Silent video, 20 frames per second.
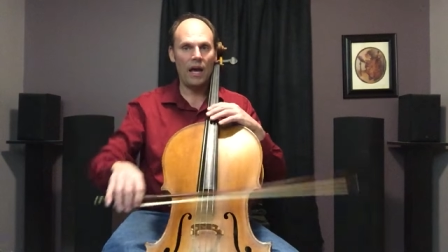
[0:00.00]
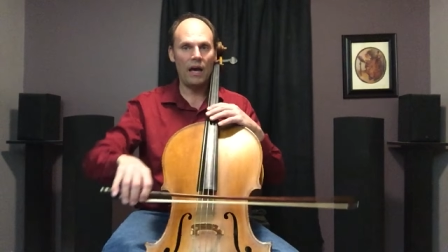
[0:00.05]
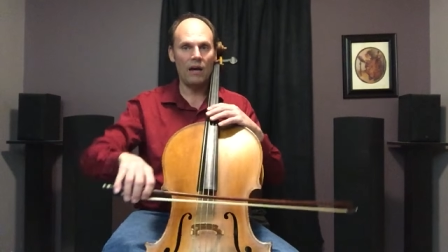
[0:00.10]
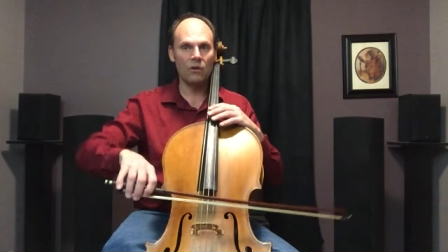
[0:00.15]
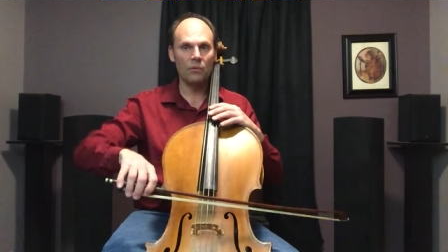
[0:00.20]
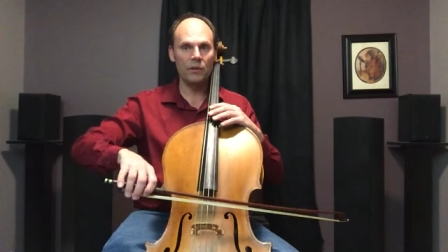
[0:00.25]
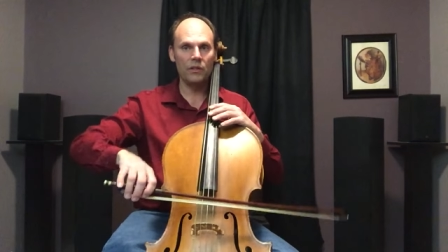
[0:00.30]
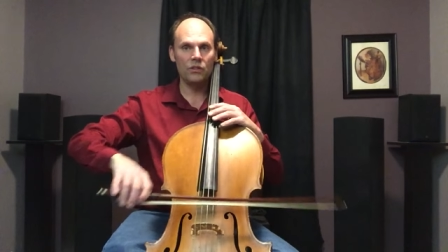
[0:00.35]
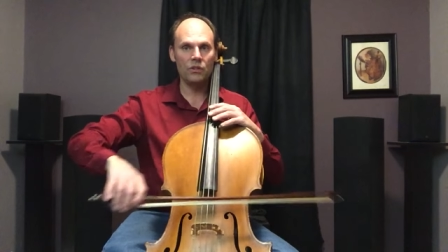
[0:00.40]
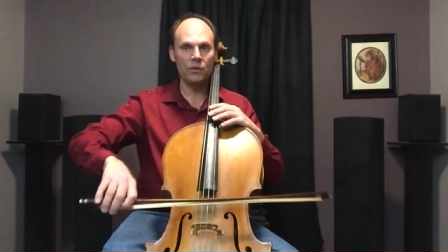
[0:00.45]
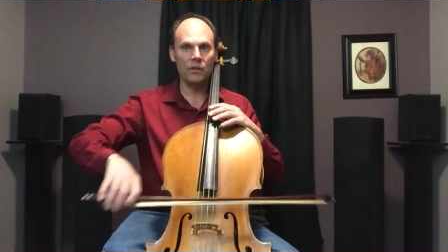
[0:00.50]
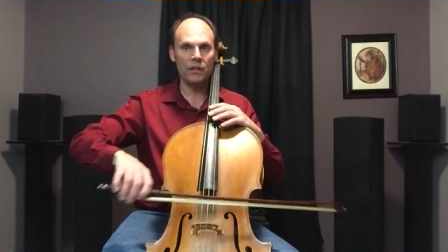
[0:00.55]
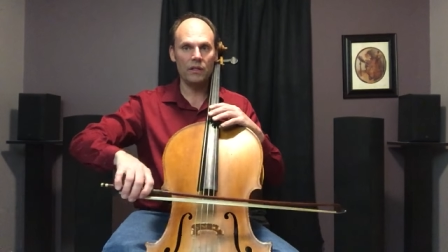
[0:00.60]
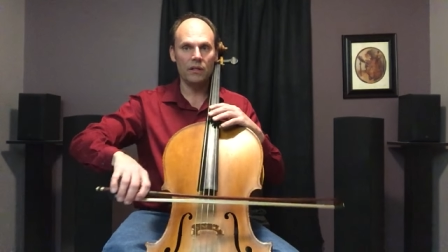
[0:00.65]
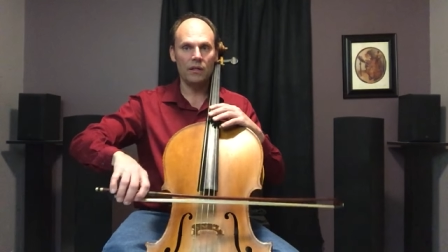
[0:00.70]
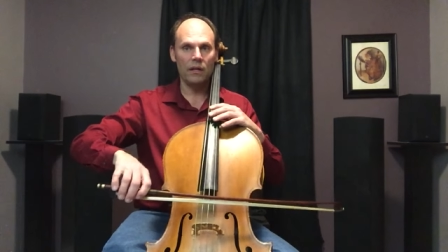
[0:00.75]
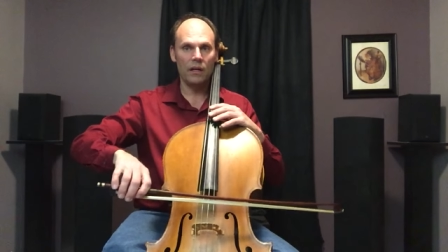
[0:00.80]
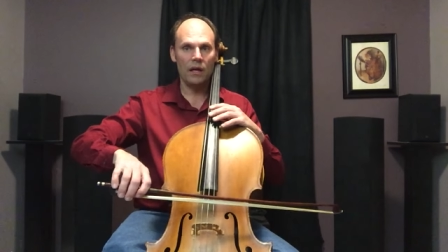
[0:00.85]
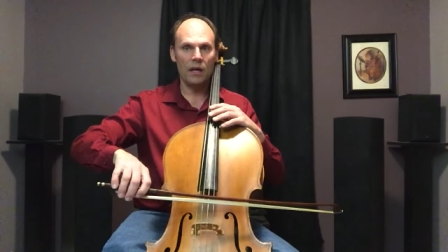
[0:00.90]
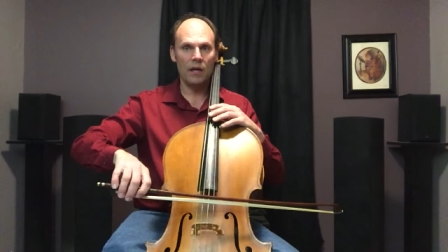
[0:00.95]
How do we do it?
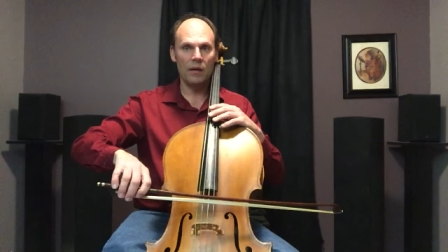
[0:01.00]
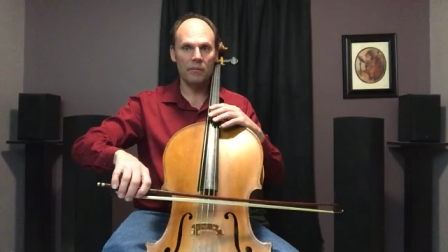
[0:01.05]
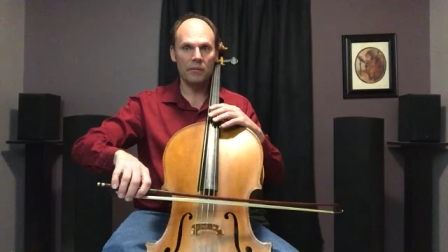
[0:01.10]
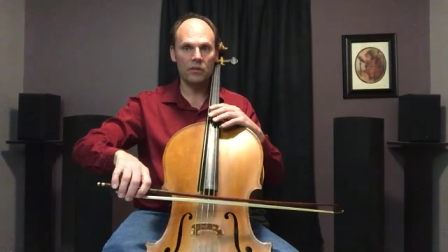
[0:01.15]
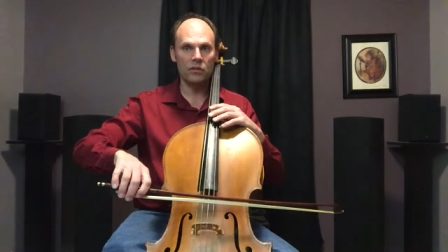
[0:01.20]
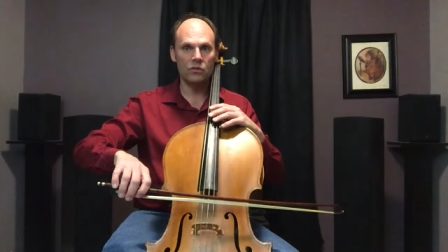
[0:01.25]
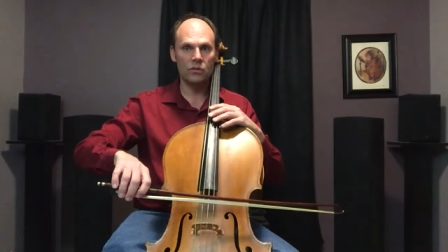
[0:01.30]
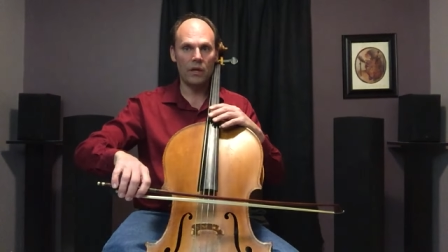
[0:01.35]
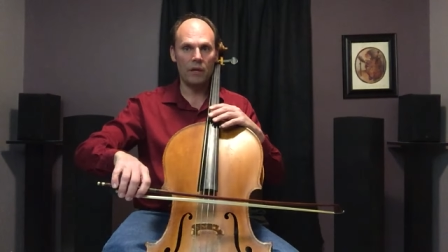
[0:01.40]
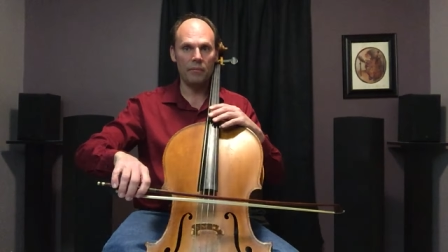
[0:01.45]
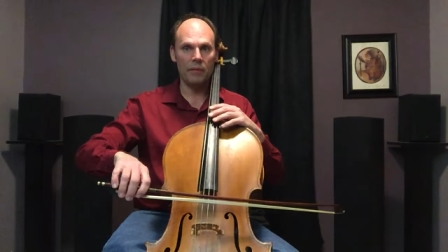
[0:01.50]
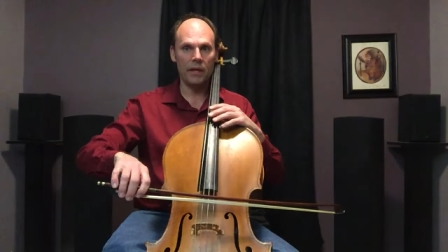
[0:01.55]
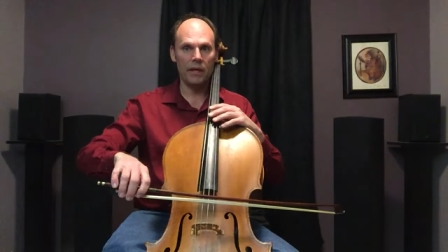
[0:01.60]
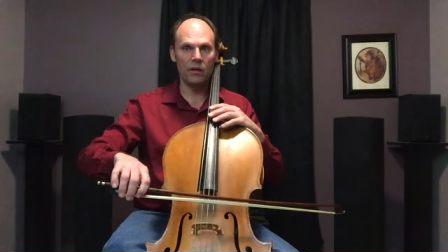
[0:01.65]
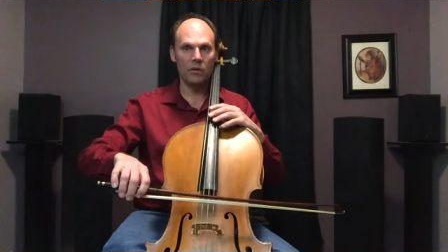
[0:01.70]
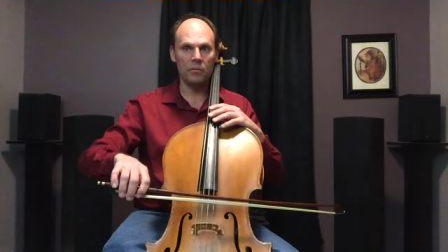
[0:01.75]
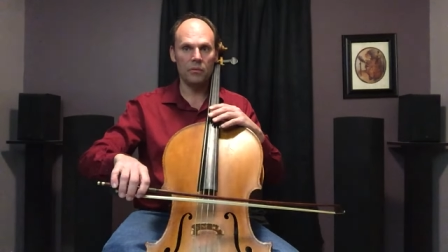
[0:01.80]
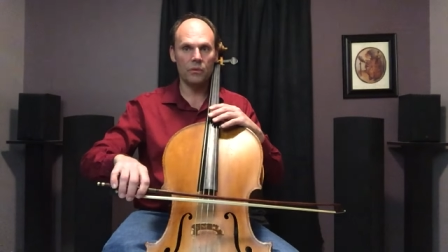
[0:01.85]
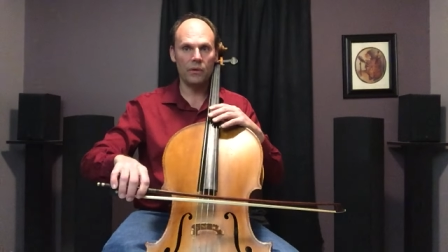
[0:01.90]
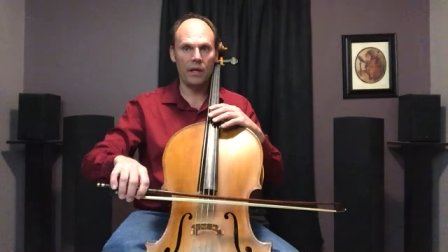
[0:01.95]
I'm going to drop my
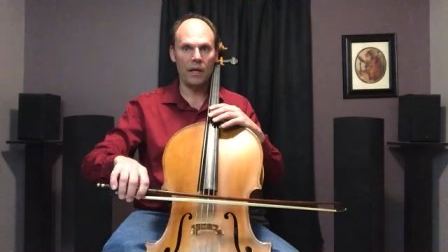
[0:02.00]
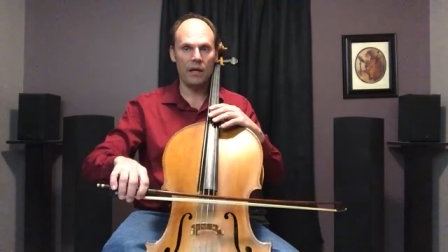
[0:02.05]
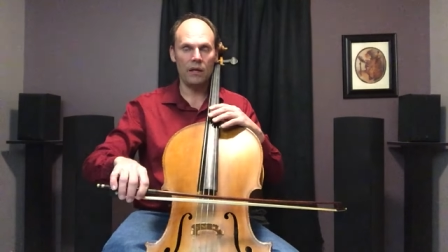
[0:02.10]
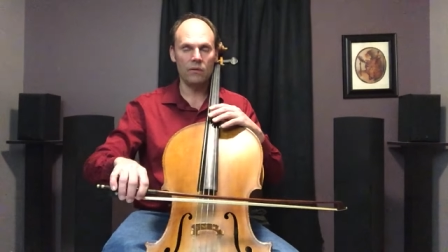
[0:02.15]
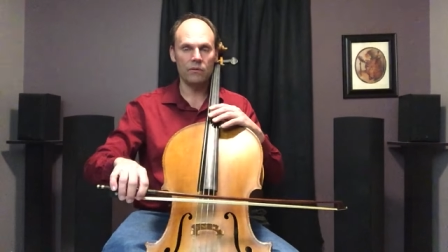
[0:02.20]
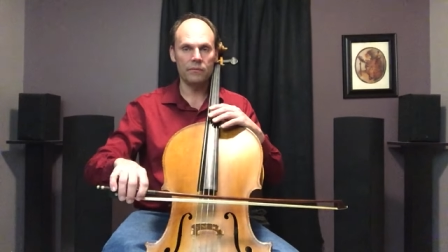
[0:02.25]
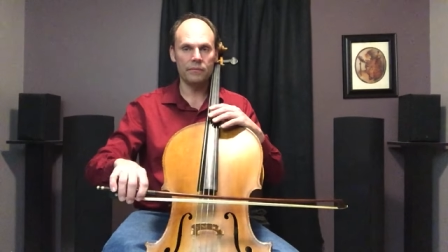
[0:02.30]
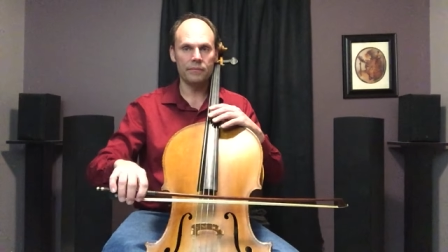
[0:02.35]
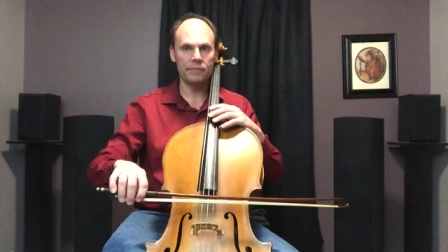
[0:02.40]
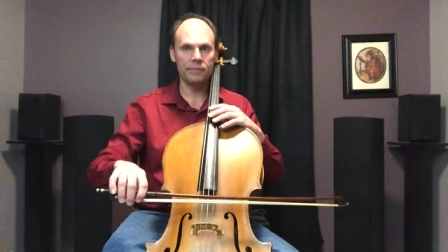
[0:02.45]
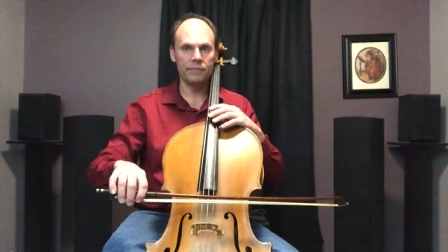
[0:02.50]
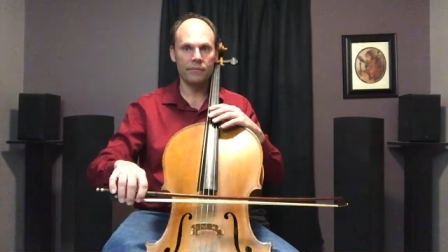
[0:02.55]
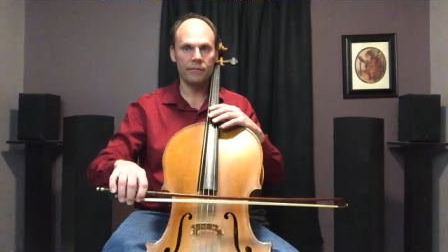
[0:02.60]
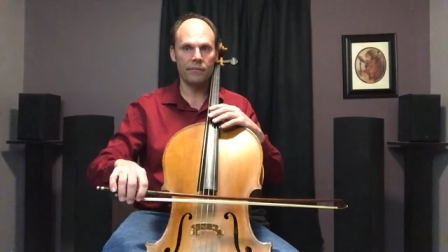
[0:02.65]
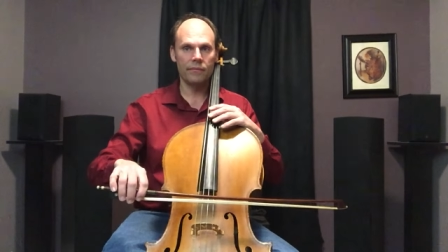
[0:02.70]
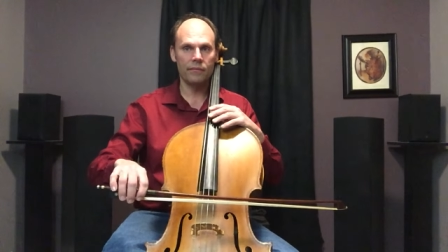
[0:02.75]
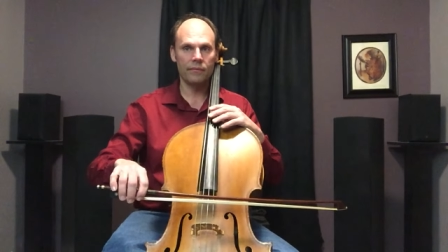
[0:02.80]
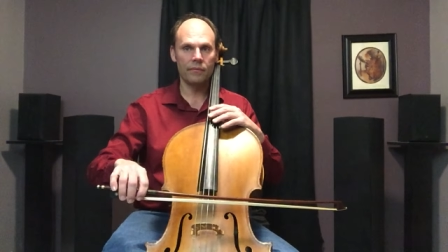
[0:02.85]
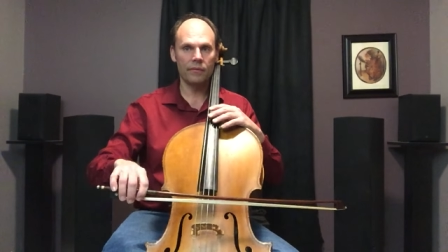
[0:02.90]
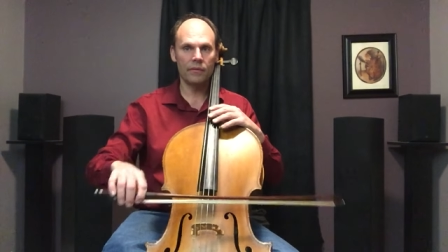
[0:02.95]
elbow down
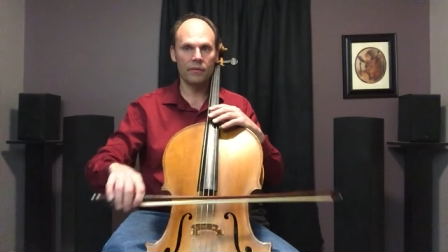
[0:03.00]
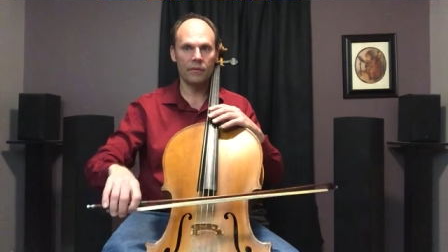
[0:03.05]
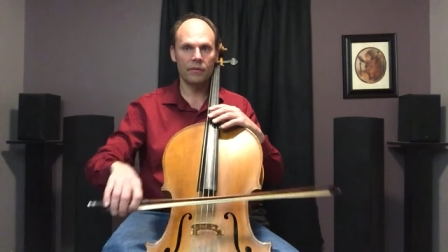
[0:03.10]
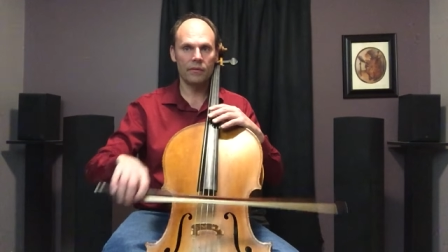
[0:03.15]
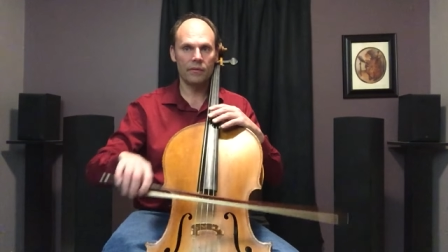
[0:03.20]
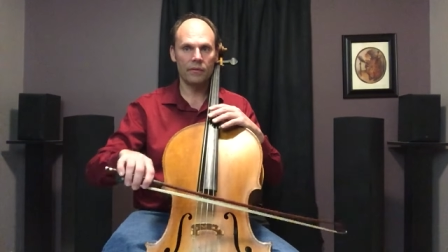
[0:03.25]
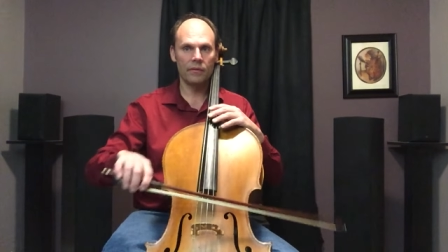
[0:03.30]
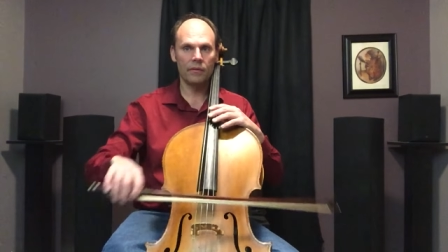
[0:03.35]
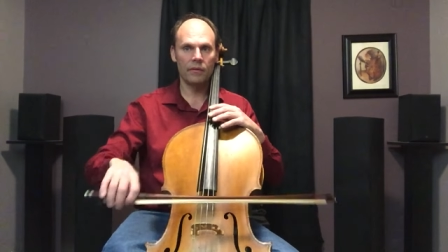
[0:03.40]
and